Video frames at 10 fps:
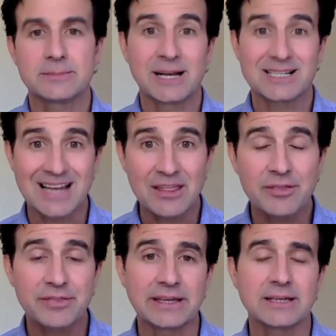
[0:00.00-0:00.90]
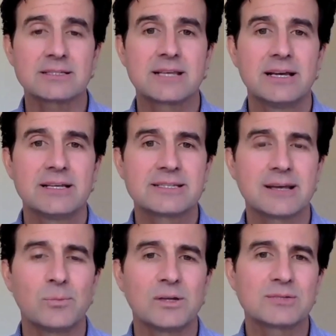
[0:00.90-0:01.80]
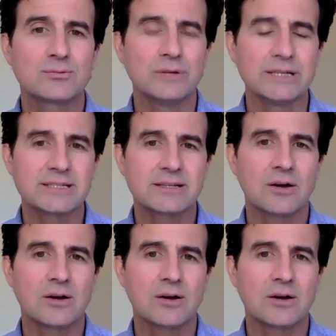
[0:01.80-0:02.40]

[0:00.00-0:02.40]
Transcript: amongst other things, someone's risk